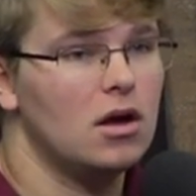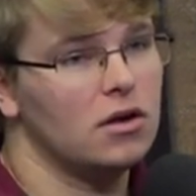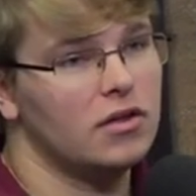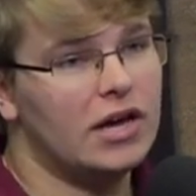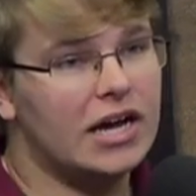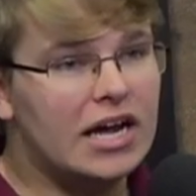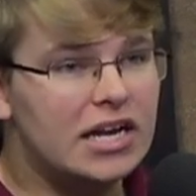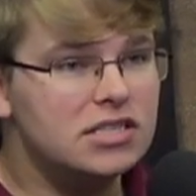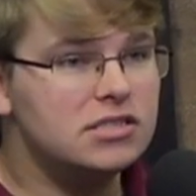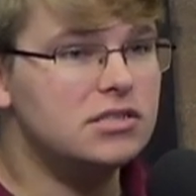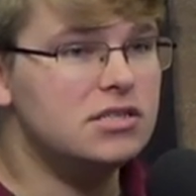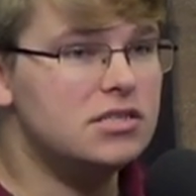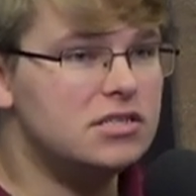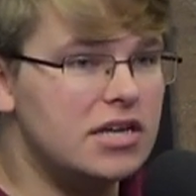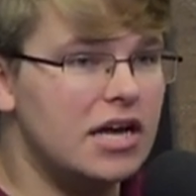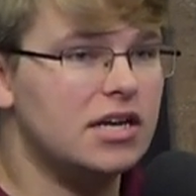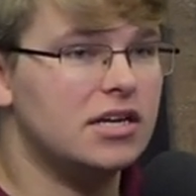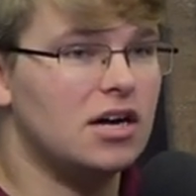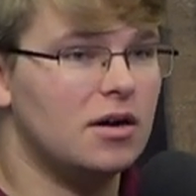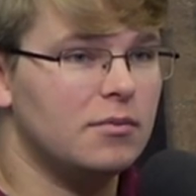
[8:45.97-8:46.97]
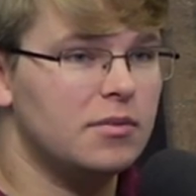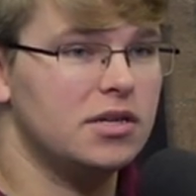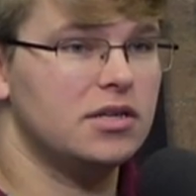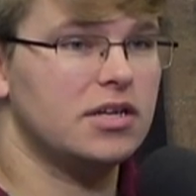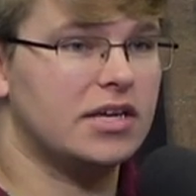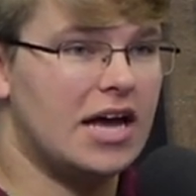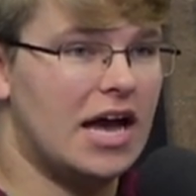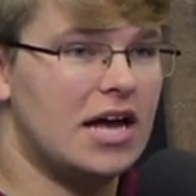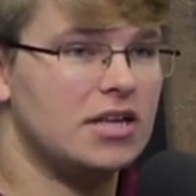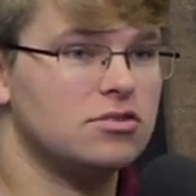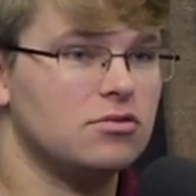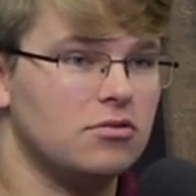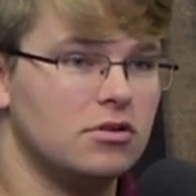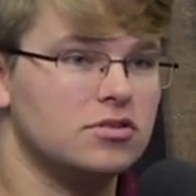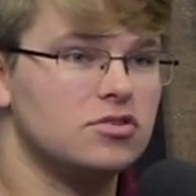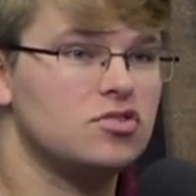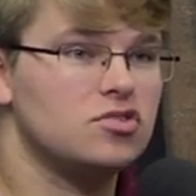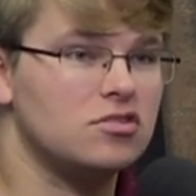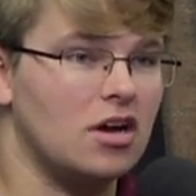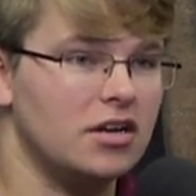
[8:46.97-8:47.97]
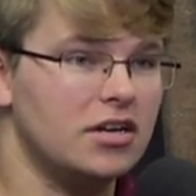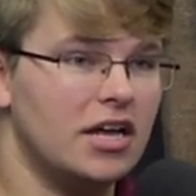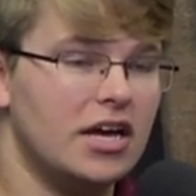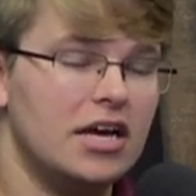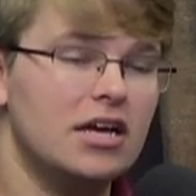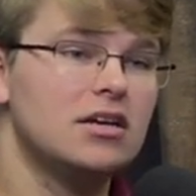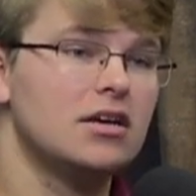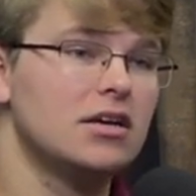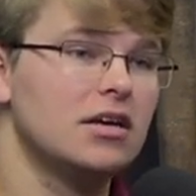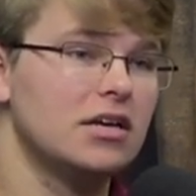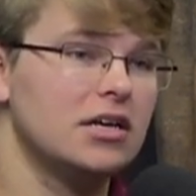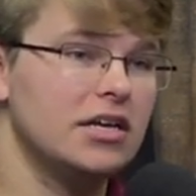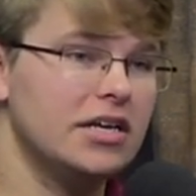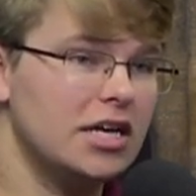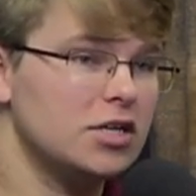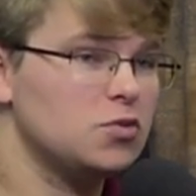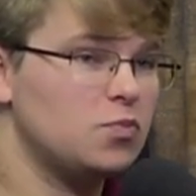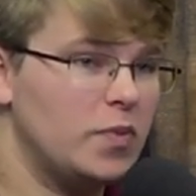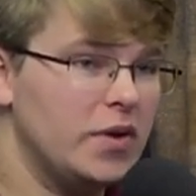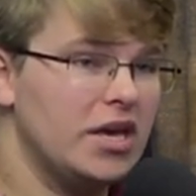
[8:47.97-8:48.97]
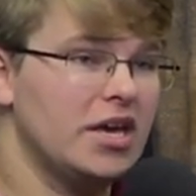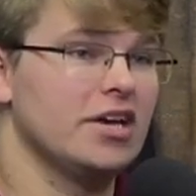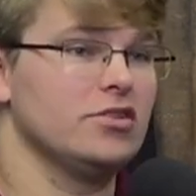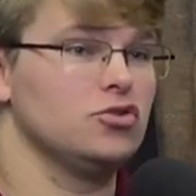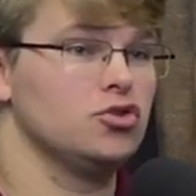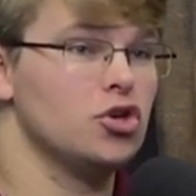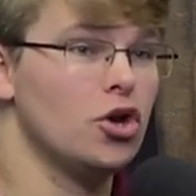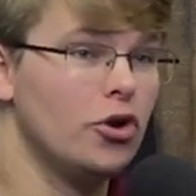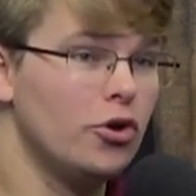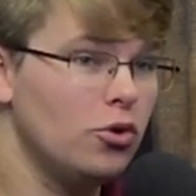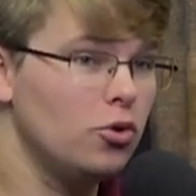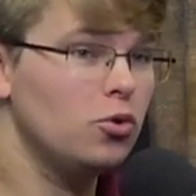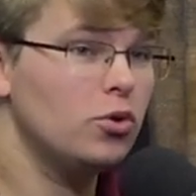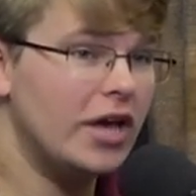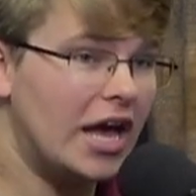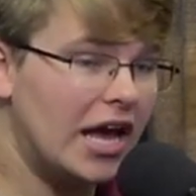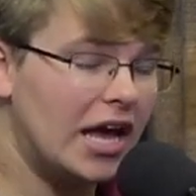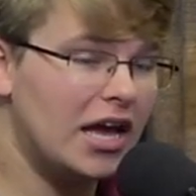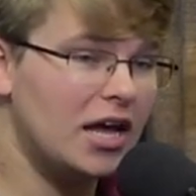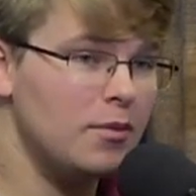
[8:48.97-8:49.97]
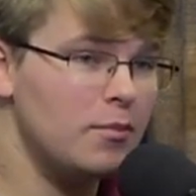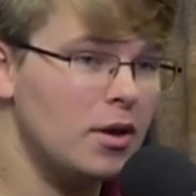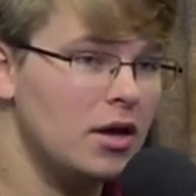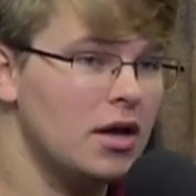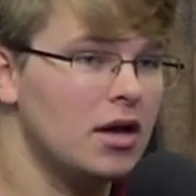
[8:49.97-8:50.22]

They got N C State coming into Cassell on Sunday, E S P N two game.